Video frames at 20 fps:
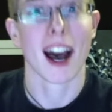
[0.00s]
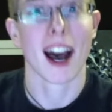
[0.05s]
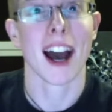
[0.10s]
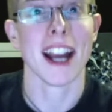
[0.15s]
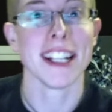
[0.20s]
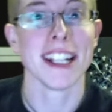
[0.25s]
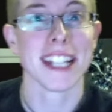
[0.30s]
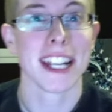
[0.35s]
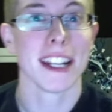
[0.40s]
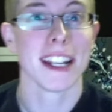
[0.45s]

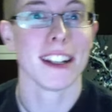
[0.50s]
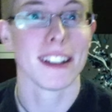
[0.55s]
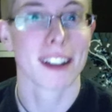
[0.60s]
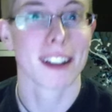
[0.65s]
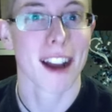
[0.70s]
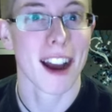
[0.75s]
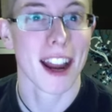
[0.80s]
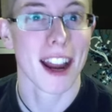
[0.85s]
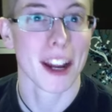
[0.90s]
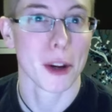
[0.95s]
I dated a
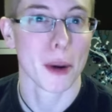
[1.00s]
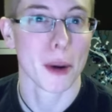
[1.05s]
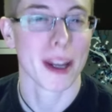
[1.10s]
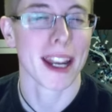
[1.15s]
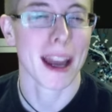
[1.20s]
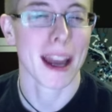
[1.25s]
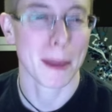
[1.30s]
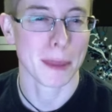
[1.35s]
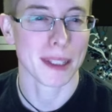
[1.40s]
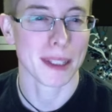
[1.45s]
guy who had
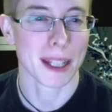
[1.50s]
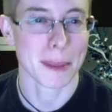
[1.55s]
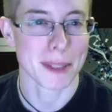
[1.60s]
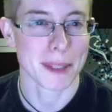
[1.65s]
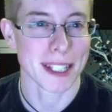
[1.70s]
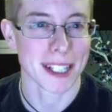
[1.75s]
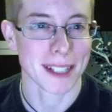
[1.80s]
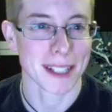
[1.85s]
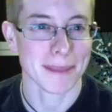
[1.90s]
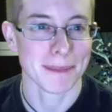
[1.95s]

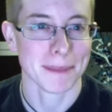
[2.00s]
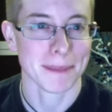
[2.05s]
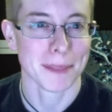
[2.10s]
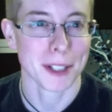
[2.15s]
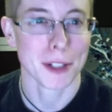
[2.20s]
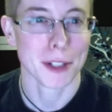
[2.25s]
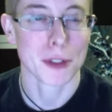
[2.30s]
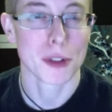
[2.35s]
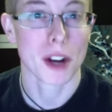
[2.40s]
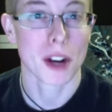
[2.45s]
epilepsy
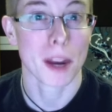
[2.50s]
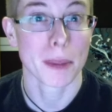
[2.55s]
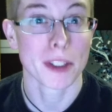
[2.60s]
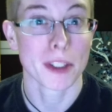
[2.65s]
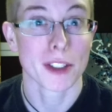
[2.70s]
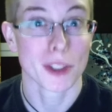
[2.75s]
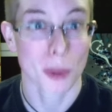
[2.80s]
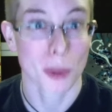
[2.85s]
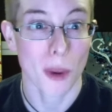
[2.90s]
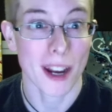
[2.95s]
who
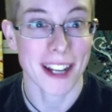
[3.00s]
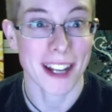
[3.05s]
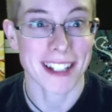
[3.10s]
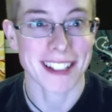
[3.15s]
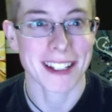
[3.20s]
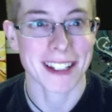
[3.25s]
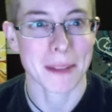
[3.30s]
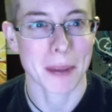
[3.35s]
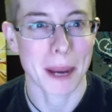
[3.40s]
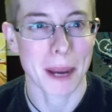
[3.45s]
dropped
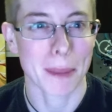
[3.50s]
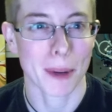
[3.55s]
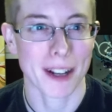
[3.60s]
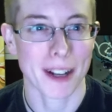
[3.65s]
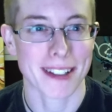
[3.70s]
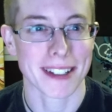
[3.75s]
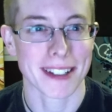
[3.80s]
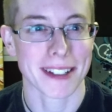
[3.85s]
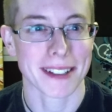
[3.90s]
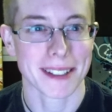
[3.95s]
twice in my
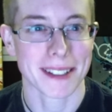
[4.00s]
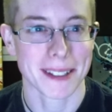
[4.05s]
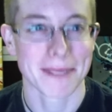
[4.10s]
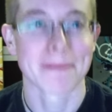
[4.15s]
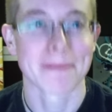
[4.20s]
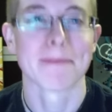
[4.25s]
presence.